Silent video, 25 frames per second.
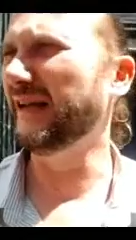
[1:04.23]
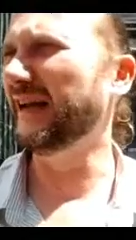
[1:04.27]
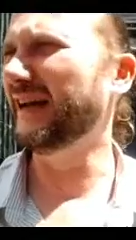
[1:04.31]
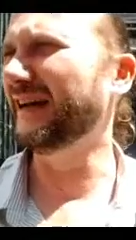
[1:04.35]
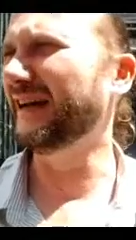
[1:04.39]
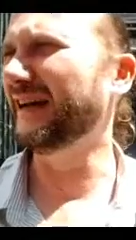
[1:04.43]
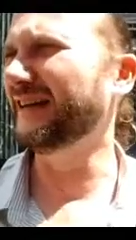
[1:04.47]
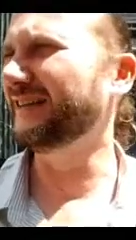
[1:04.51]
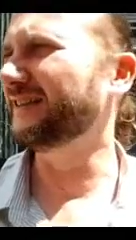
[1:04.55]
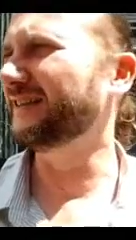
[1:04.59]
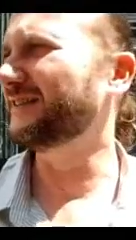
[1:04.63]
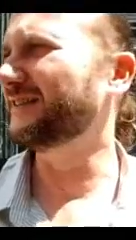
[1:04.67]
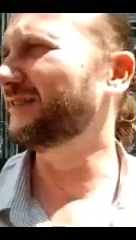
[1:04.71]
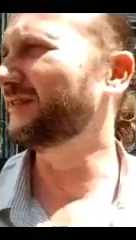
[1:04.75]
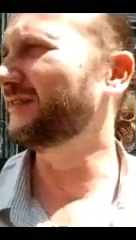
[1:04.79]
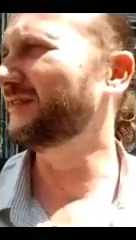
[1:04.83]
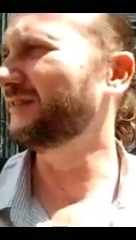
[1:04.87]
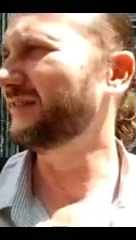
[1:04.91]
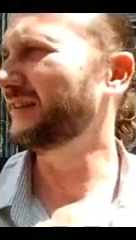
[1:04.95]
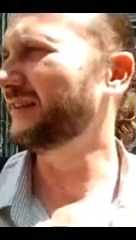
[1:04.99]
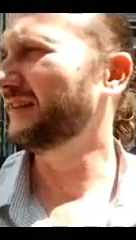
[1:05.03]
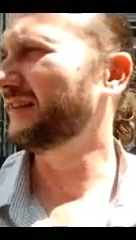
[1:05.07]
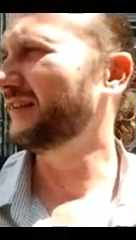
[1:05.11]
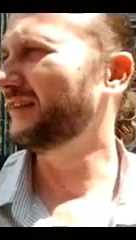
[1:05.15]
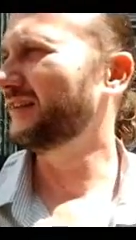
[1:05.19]
And
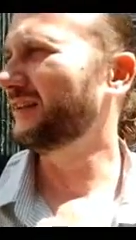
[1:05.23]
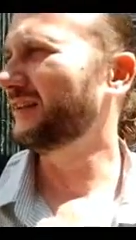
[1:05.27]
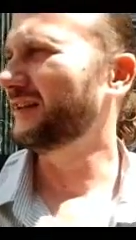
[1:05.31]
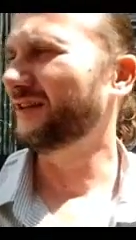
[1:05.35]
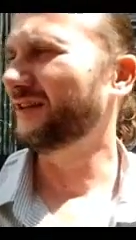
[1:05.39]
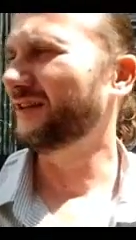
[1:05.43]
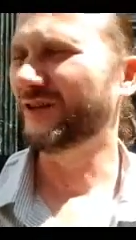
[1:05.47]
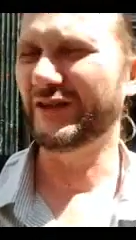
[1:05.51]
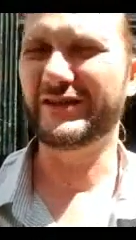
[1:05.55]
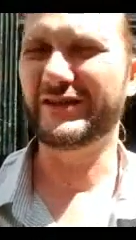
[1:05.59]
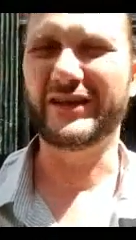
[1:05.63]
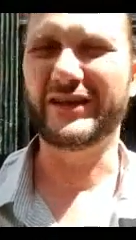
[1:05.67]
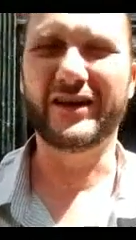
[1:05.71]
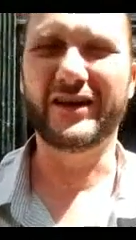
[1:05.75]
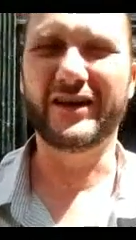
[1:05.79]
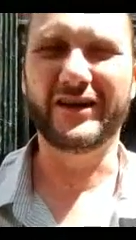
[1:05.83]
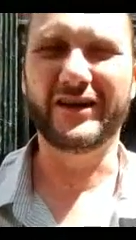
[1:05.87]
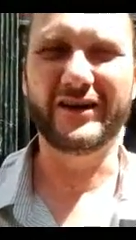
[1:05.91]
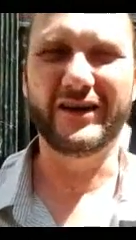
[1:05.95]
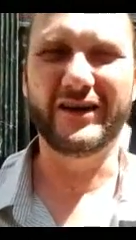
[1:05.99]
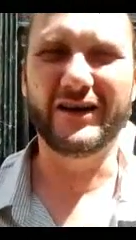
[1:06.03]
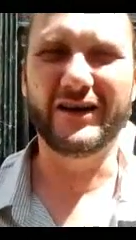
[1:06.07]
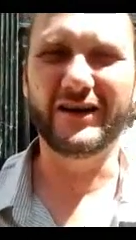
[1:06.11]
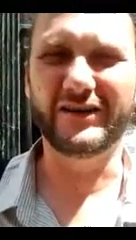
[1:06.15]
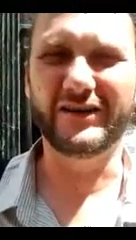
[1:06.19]
just
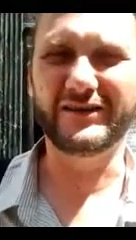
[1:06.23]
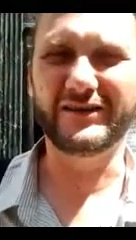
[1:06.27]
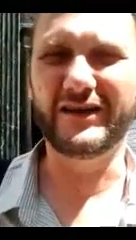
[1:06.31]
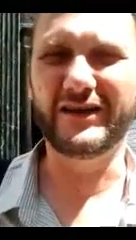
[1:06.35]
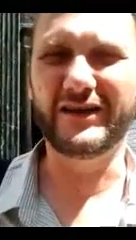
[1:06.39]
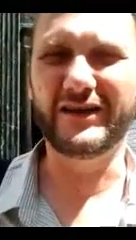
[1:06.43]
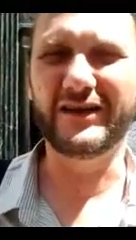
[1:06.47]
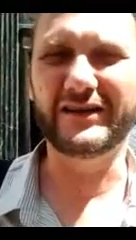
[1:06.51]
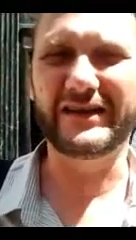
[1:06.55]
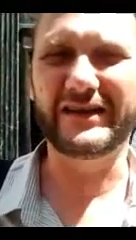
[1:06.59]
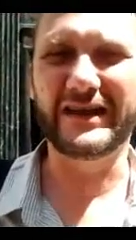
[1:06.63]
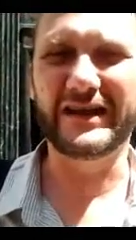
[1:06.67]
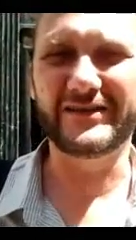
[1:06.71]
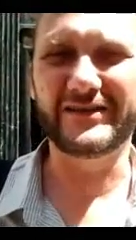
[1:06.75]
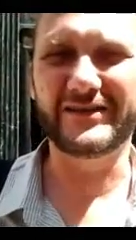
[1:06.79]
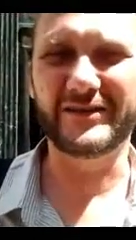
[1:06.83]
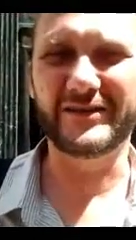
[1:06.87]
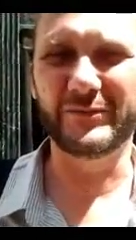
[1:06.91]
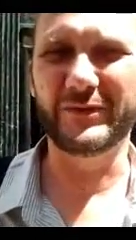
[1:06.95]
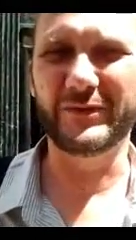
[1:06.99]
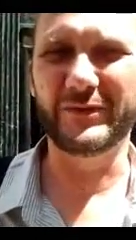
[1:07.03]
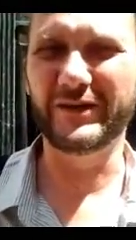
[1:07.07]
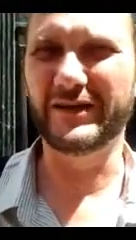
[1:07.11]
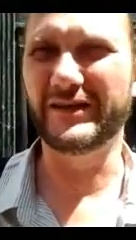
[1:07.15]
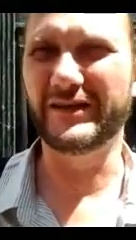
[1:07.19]
our, our, our
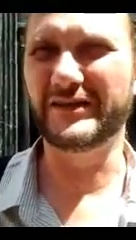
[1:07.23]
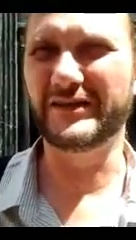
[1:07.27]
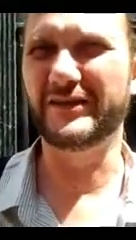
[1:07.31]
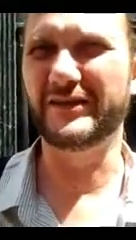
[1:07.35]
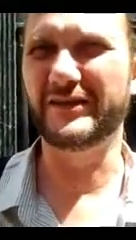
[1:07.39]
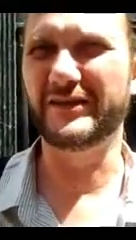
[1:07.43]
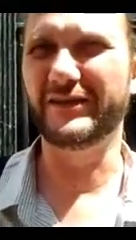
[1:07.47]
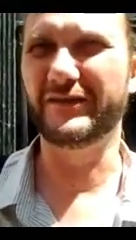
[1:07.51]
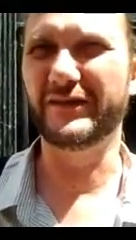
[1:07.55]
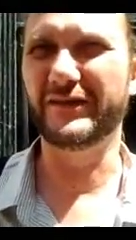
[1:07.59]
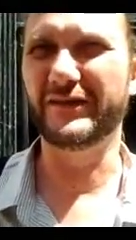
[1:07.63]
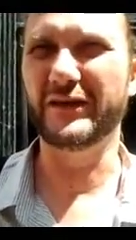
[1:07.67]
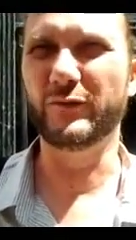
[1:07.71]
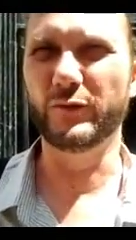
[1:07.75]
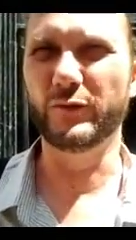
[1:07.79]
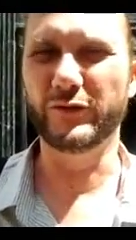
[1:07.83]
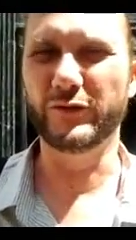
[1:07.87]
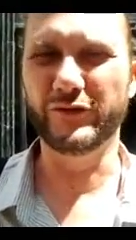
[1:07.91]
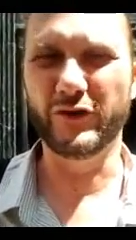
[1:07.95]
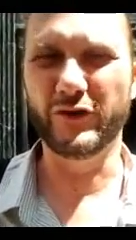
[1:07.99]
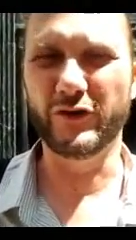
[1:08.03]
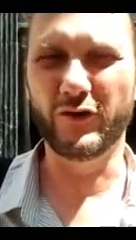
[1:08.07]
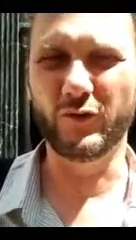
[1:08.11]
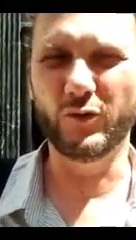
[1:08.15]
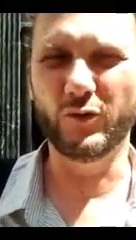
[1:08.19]
guesstimate is that they
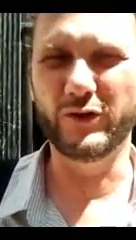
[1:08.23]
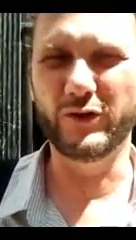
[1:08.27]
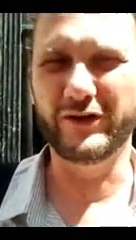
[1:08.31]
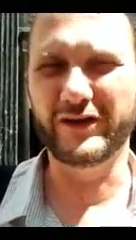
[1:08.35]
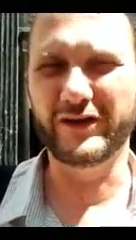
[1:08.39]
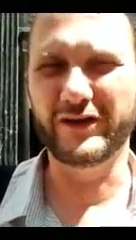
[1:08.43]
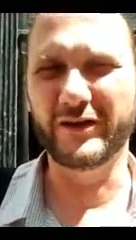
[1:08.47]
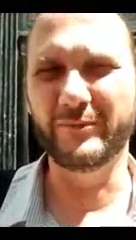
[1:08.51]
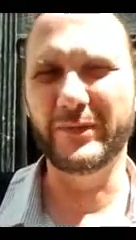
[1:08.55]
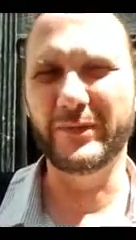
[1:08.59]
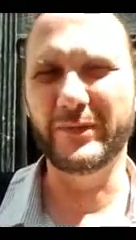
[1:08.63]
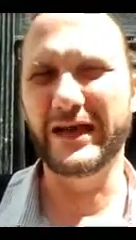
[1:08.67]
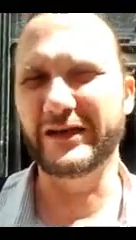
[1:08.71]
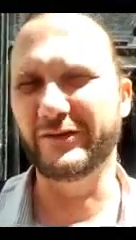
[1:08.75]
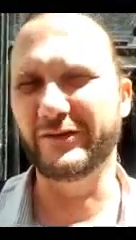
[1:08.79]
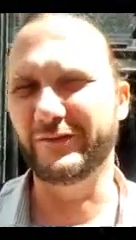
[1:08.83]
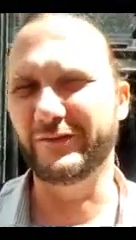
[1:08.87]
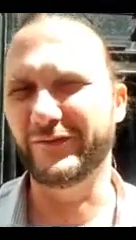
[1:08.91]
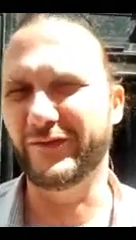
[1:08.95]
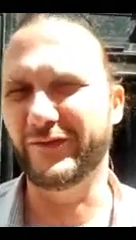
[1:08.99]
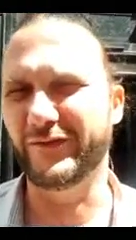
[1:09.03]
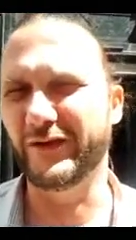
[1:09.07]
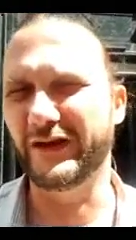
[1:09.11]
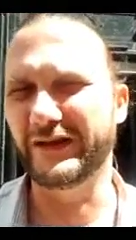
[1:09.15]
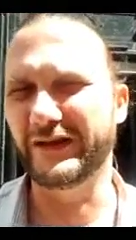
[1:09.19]
will not want to come back
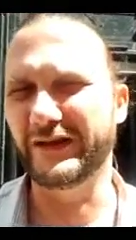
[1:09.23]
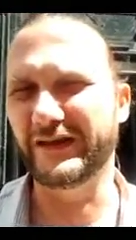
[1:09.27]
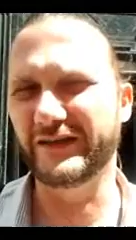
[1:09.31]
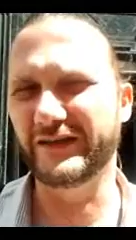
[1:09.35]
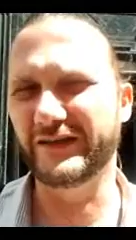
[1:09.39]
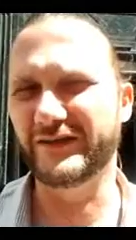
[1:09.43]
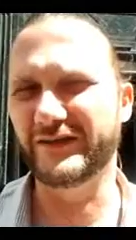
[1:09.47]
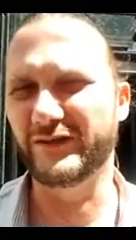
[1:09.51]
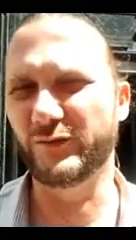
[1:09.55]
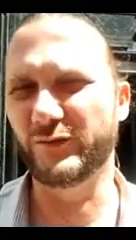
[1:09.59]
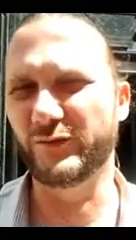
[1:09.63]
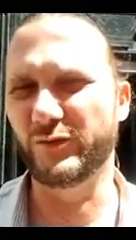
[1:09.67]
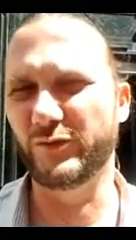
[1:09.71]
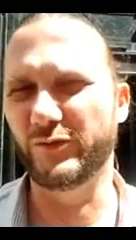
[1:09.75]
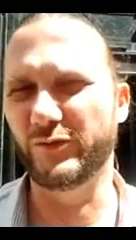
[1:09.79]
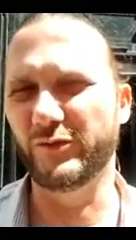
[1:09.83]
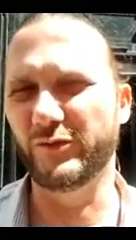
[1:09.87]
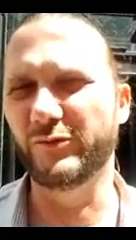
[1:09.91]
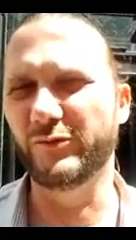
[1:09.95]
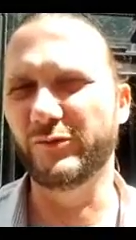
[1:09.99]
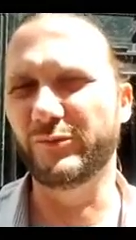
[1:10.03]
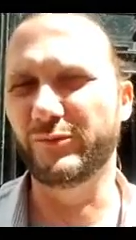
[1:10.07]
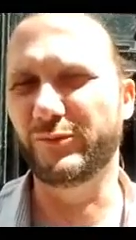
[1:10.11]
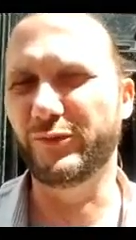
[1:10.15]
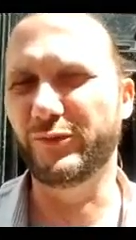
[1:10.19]
on Friday, so
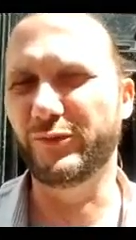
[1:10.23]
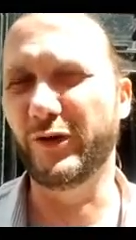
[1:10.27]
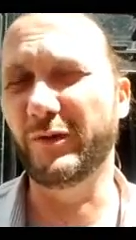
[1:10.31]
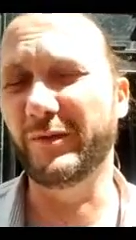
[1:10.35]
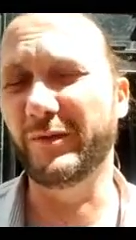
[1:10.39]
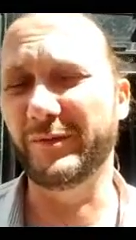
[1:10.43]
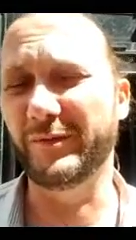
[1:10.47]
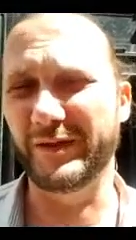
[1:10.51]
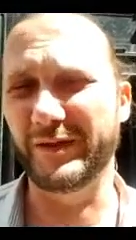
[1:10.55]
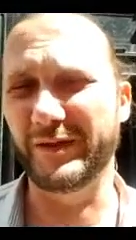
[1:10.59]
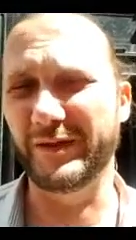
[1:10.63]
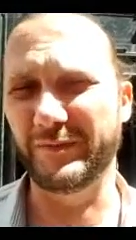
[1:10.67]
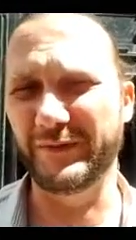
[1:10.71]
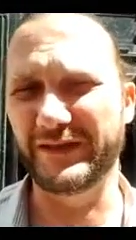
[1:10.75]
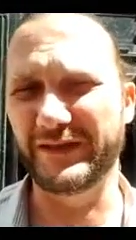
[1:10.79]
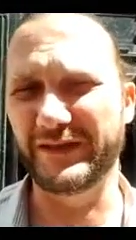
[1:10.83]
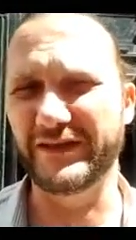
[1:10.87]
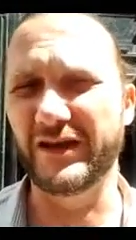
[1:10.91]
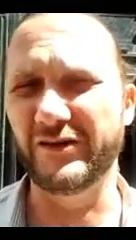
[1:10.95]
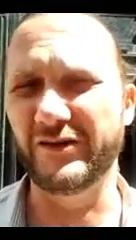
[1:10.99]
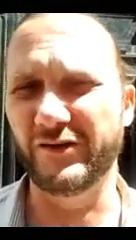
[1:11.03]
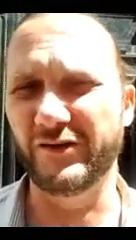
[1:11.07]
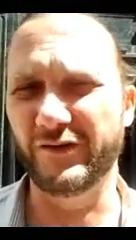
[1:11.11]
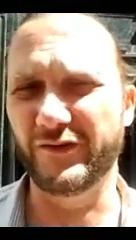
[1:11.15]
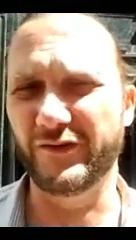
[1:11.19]
we'll probably be
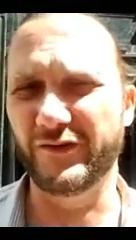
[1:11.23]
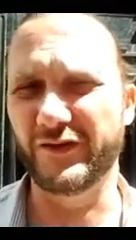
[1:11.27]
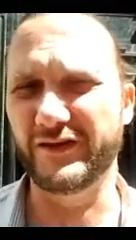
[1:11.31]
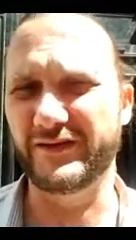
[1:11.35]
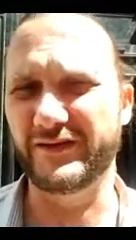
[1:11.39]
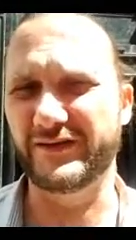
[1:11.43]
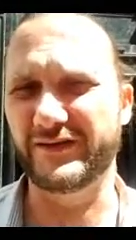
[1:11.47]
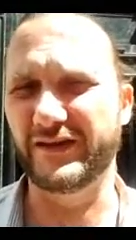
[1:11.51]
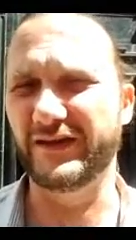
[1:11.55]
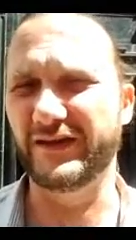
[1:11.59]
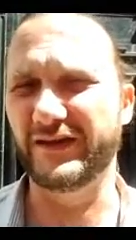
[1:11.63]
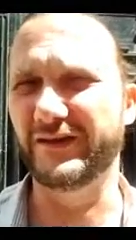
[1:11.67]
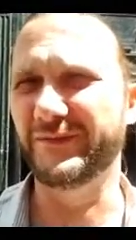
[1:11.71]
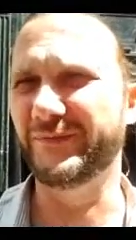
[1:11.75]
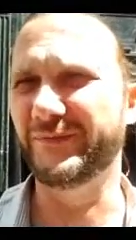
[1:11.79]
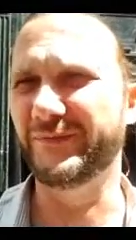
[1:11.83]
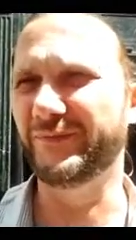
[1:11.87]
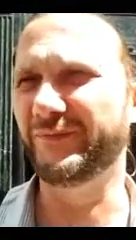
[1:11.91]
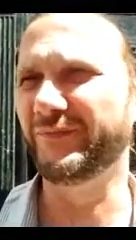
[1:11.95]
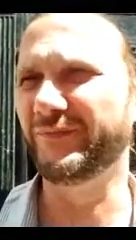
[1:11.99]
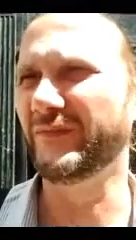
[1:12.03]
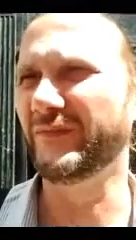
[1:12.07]
done on Thursday.